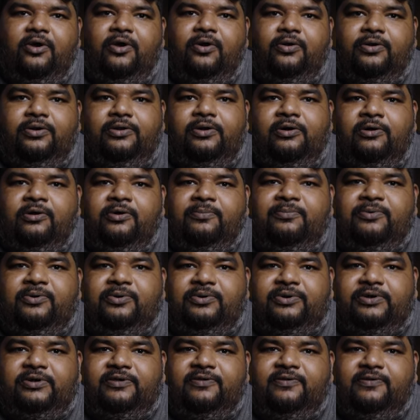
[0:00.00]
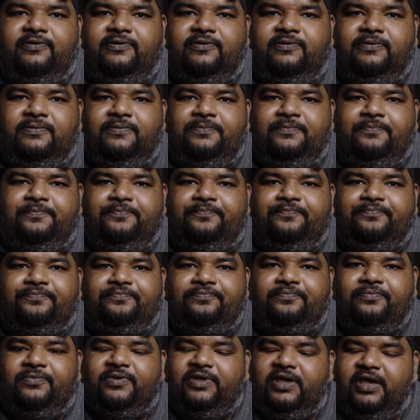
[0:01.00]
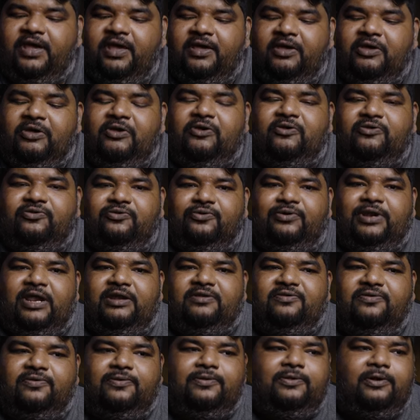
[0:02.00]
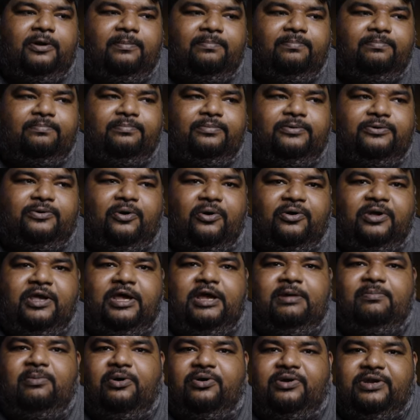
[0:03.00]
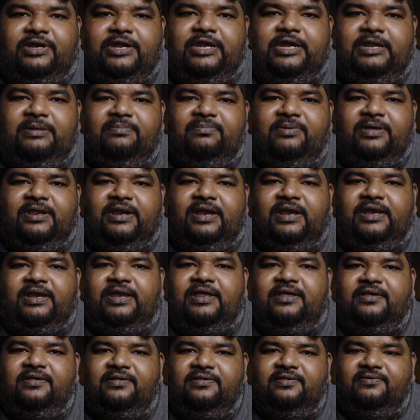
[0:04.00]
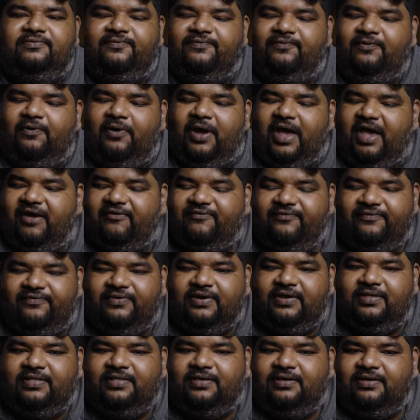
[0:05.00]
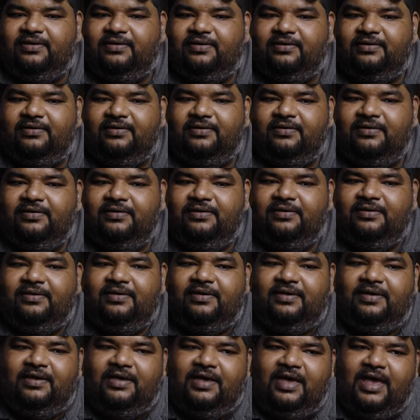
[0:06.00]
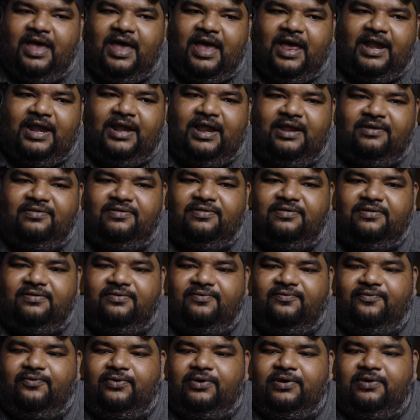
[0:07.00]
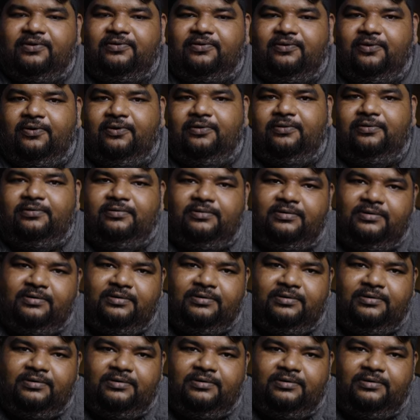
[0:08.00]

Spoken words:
on your computers. So let's stop talking about TDP ratings for everything, and let's just focus on